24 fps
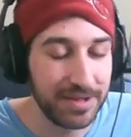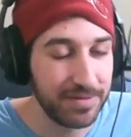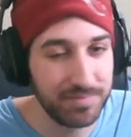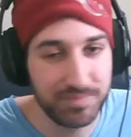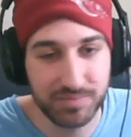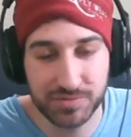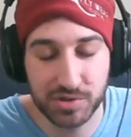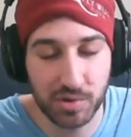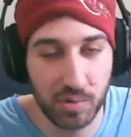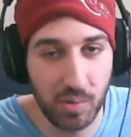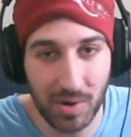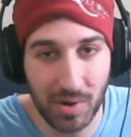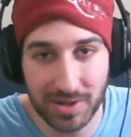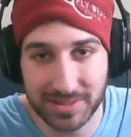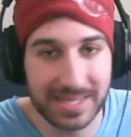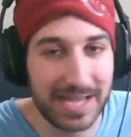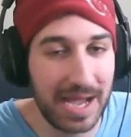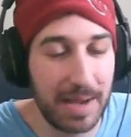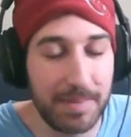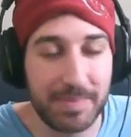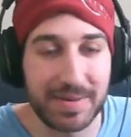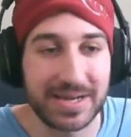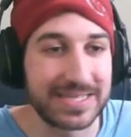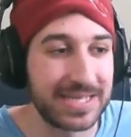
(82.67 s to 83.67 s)
the one thing
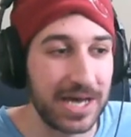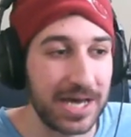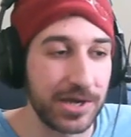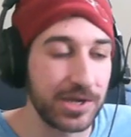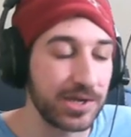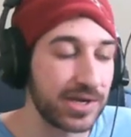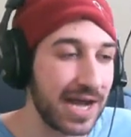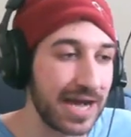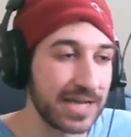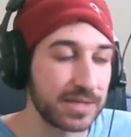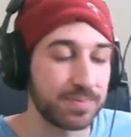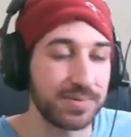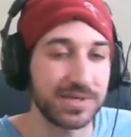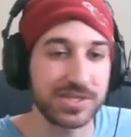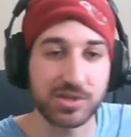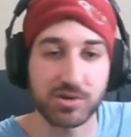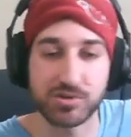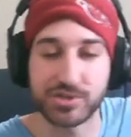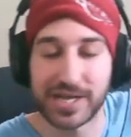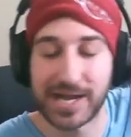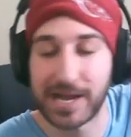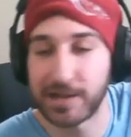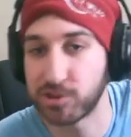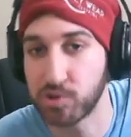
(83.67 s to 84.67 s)
I'm gonna tell you guys, please go
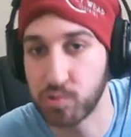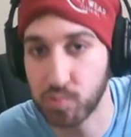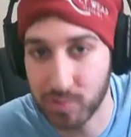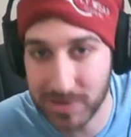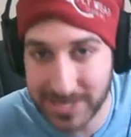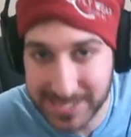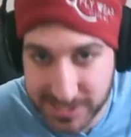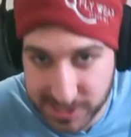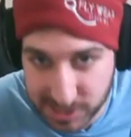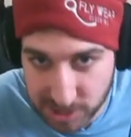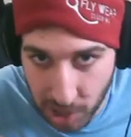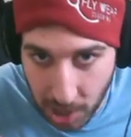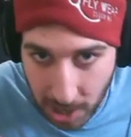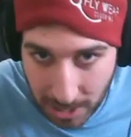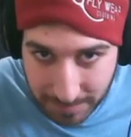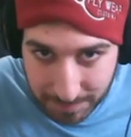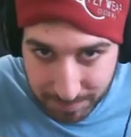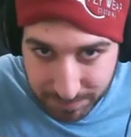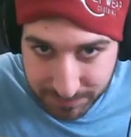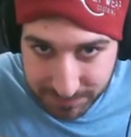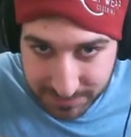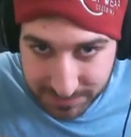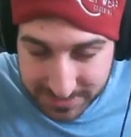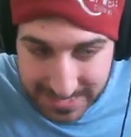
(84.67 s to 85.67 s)
check out the Wii song
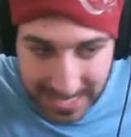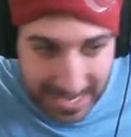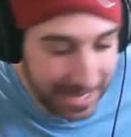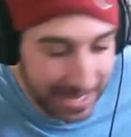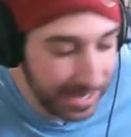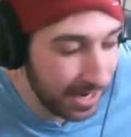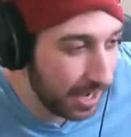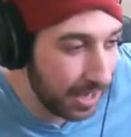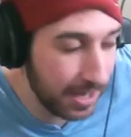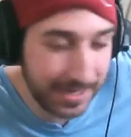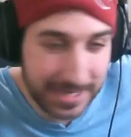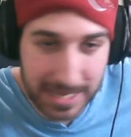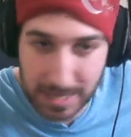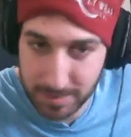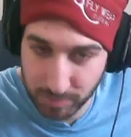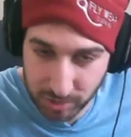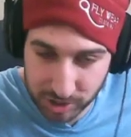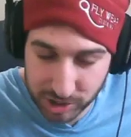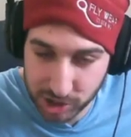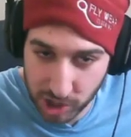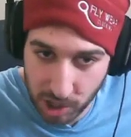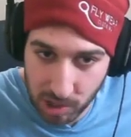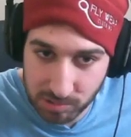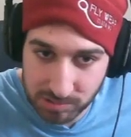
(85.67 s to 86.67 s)
that uh, Game
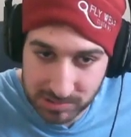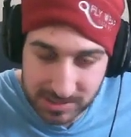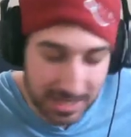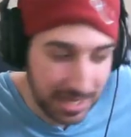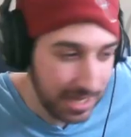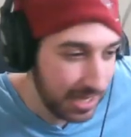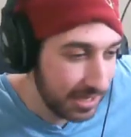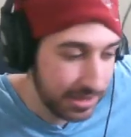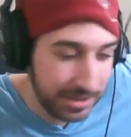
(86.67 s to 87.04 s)
Boy Jones,